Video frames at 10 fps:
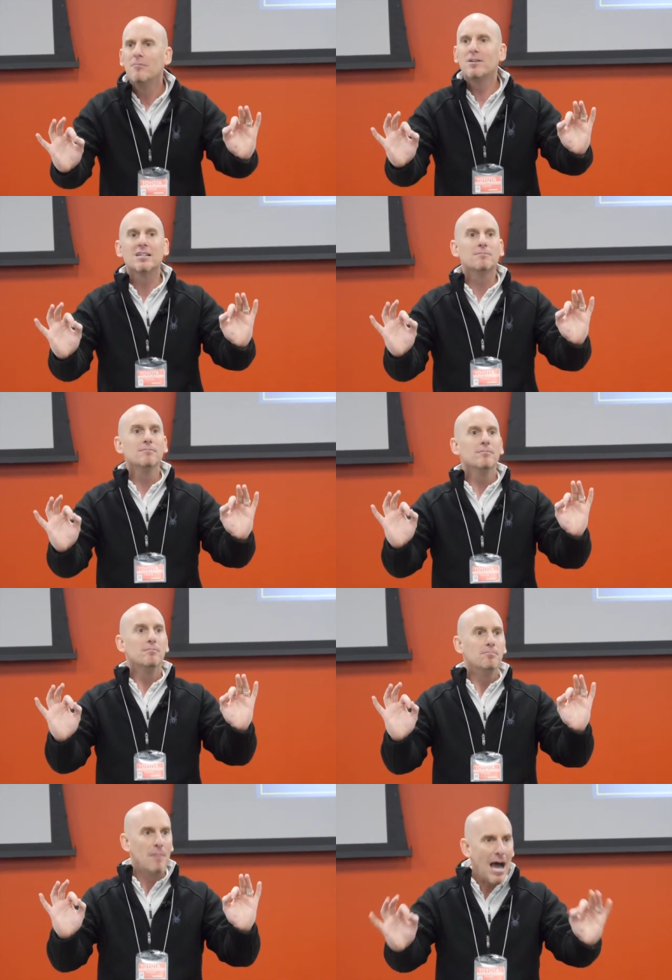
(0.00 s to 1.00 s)
Because
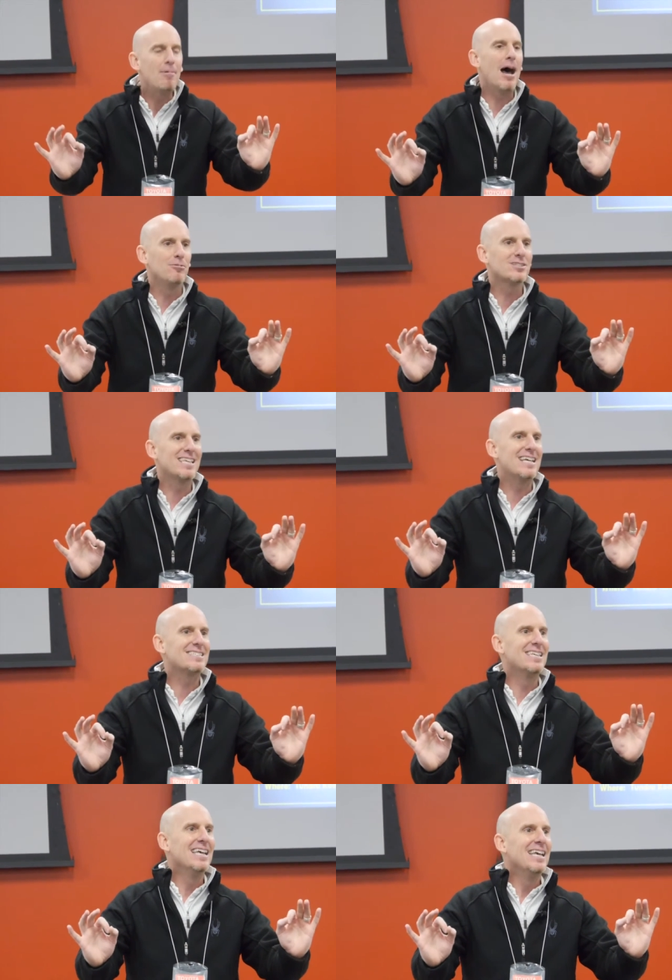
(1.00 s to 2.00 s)
my Bible
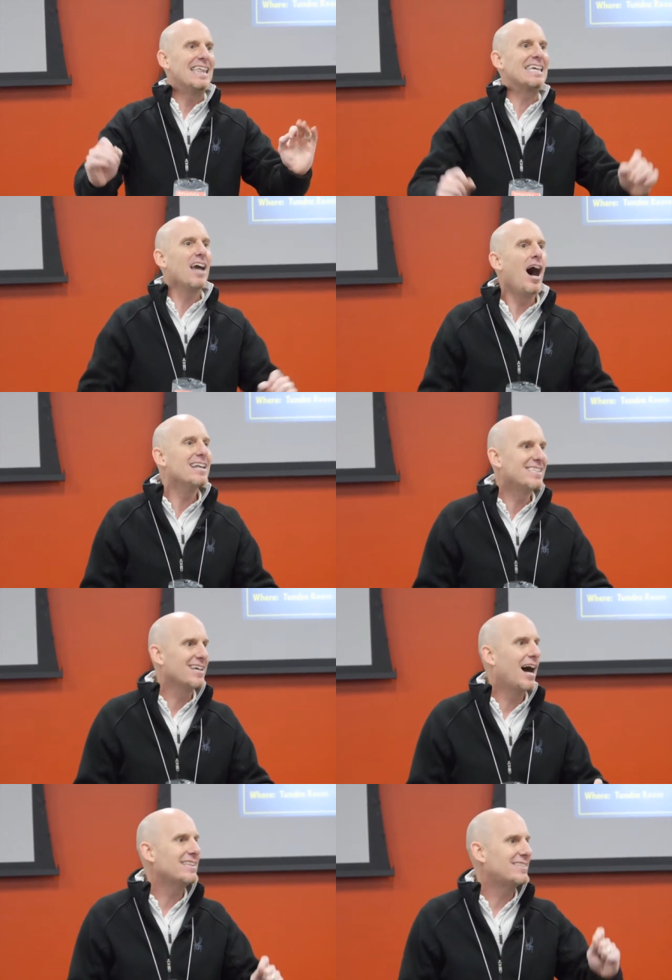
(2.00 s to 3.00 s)
says that God's the
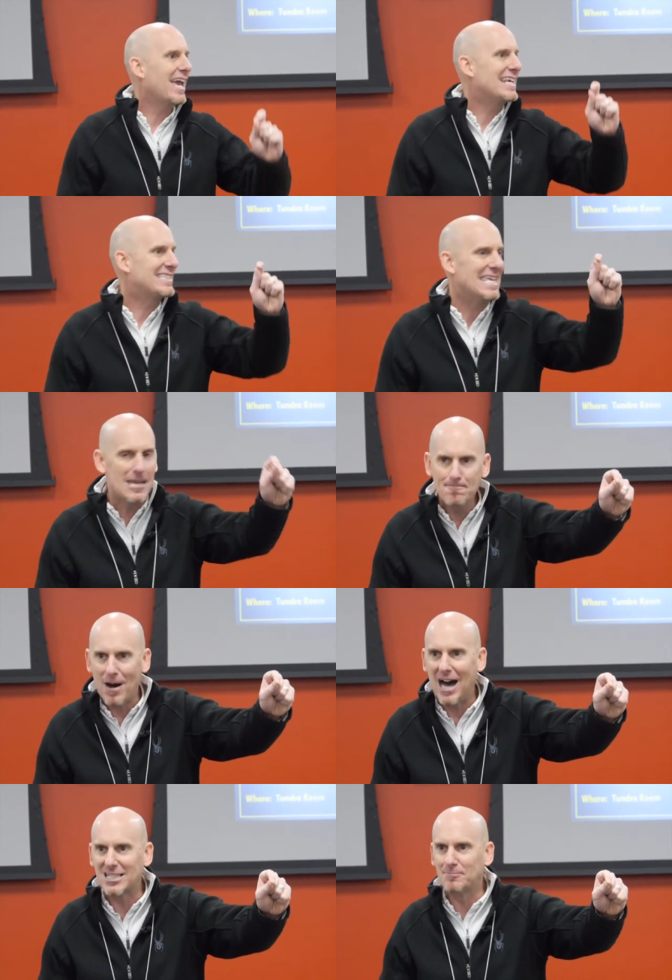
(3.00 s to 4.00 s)
God that takes the
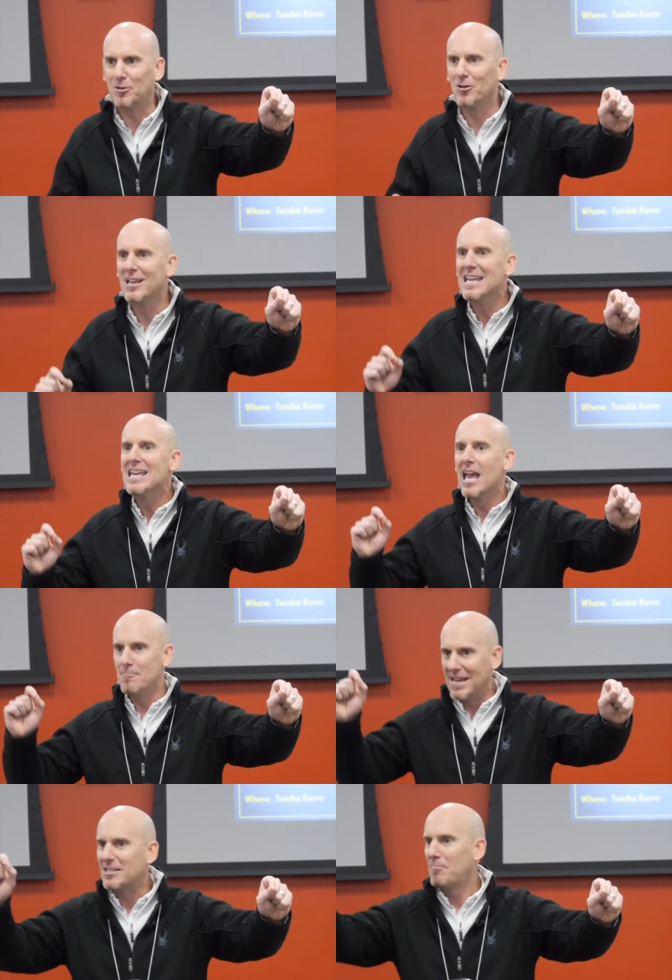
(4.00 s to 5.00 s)
impossible
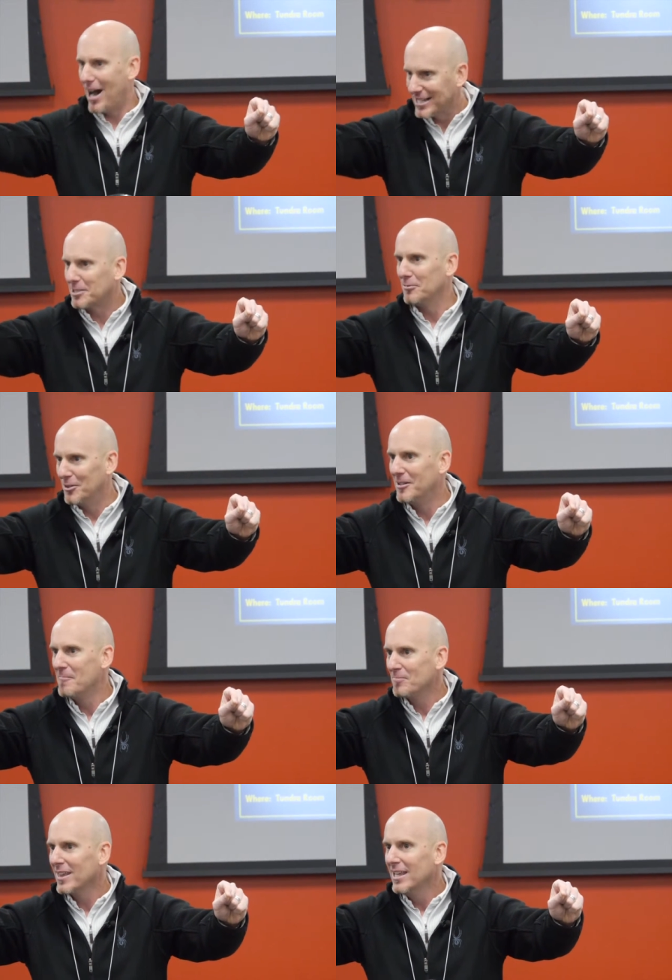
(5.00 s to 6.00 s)
and makes it possible.
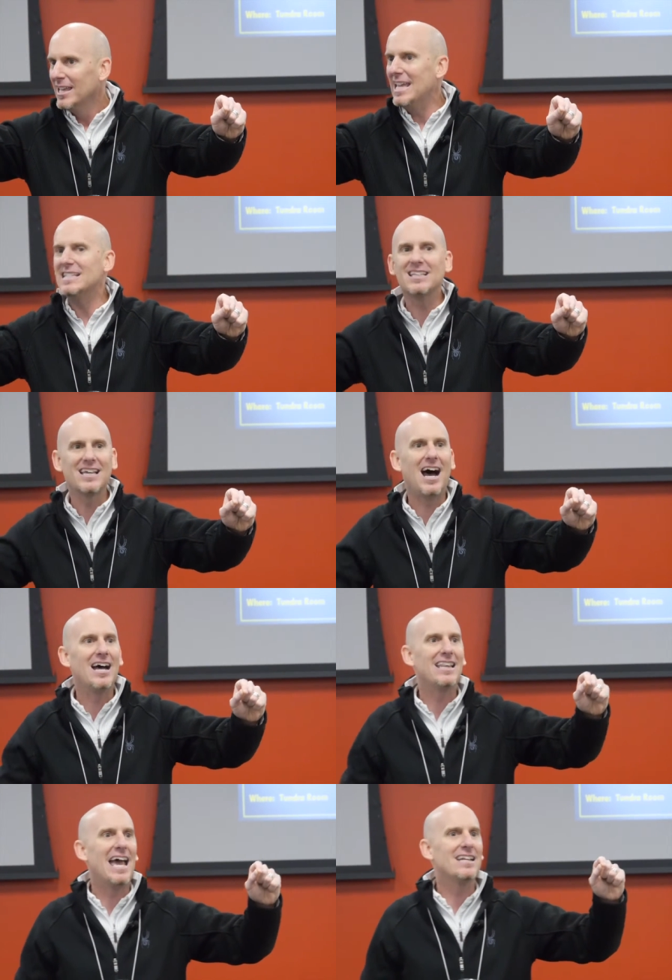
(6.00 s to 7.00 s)
He's the
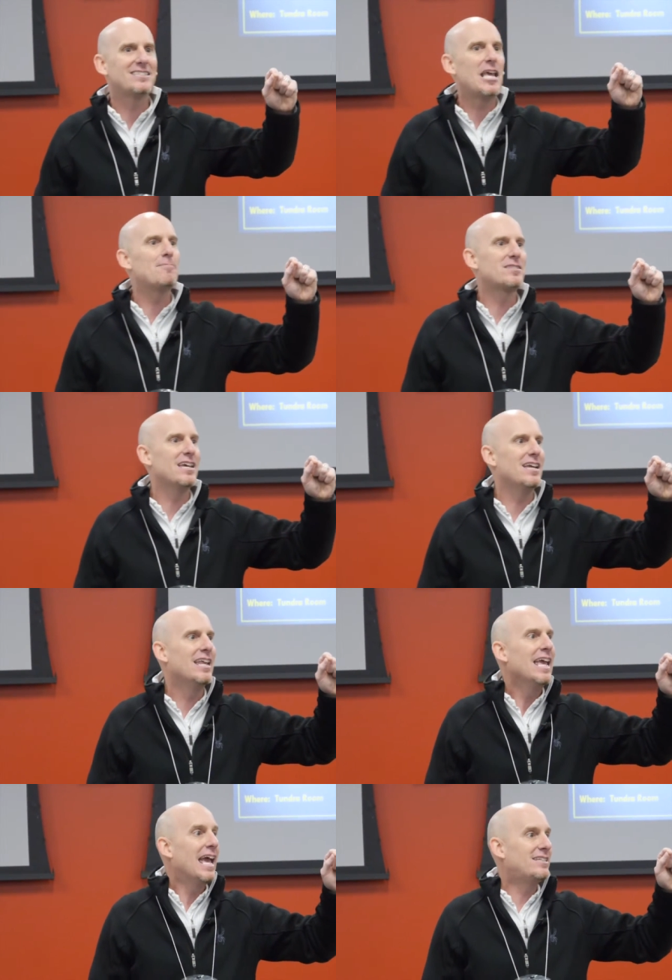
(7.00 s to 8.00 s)
God that steps
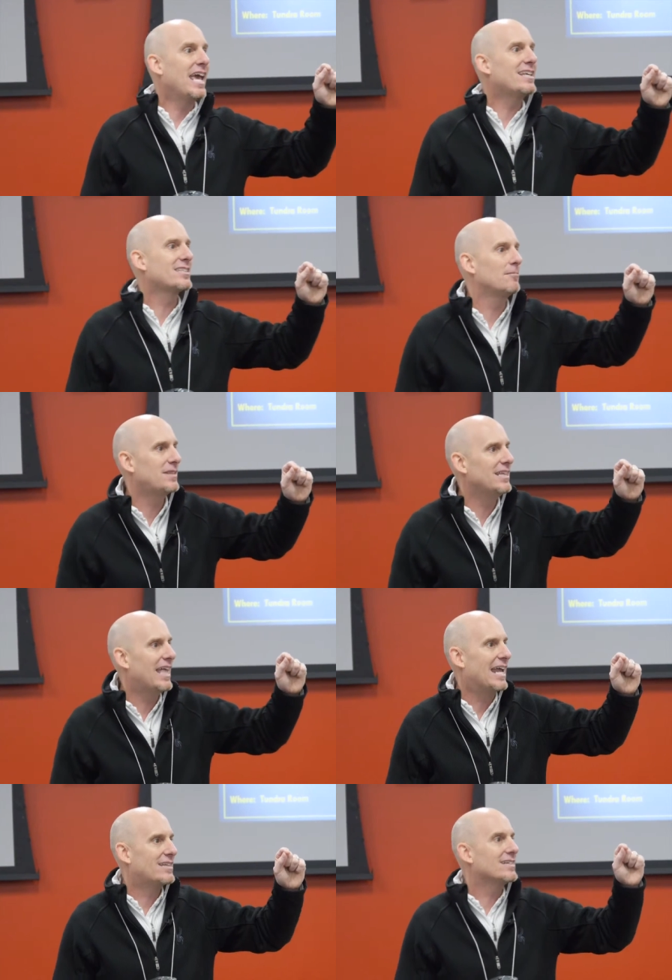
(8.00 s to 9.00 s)
in and takes something
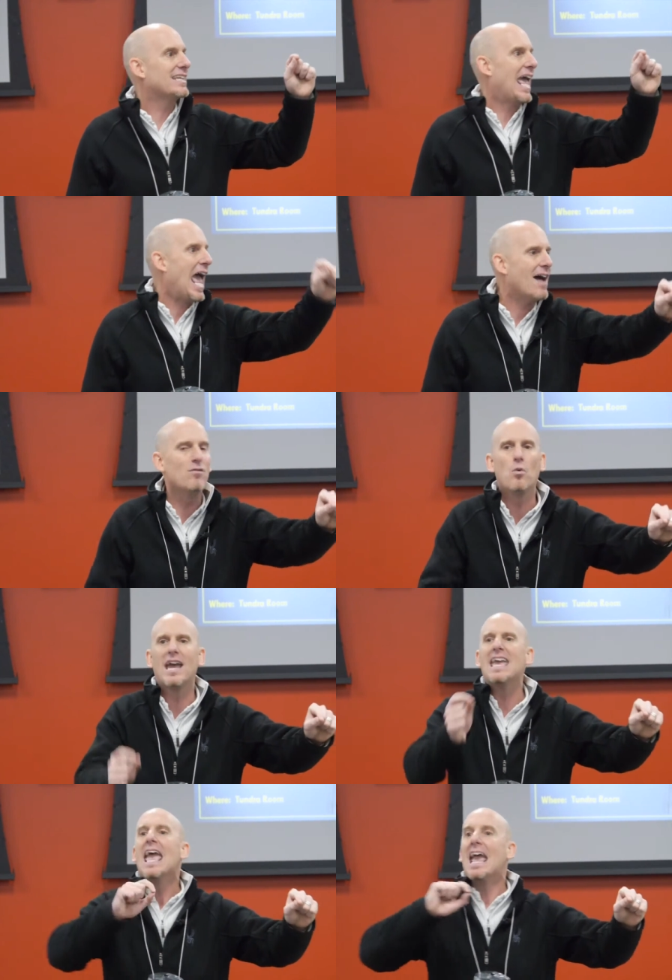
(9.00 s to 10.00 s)
that doesn't have a
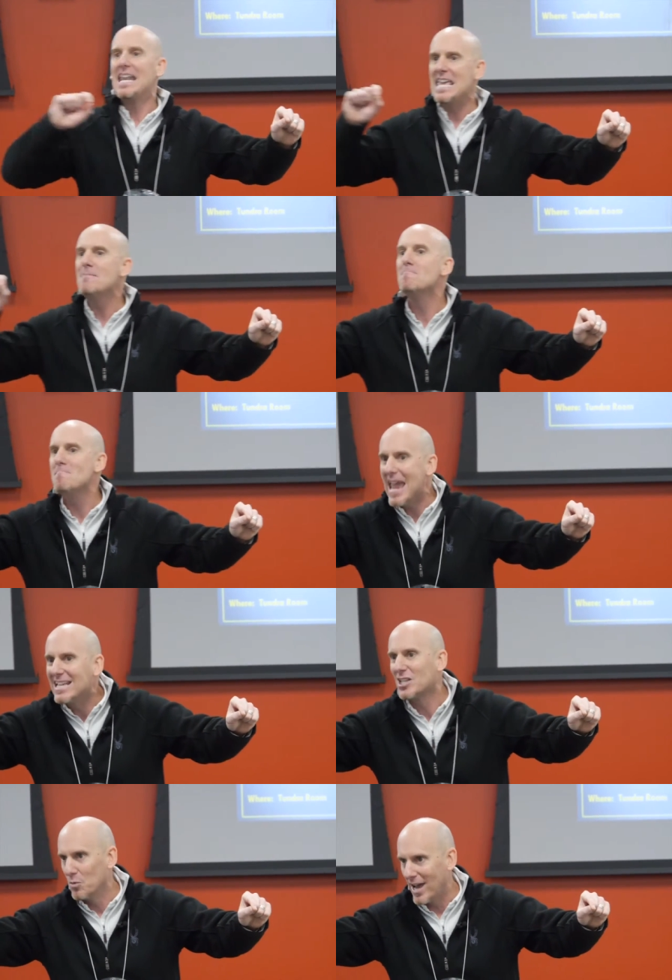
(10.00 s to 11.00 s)
way and he
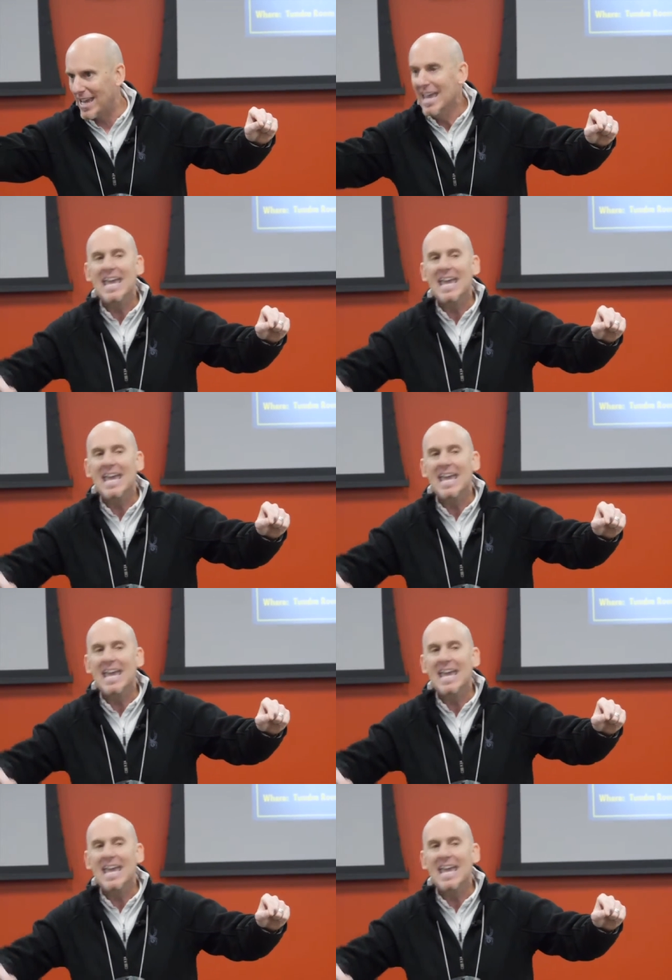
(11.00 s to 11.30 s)
makes a way.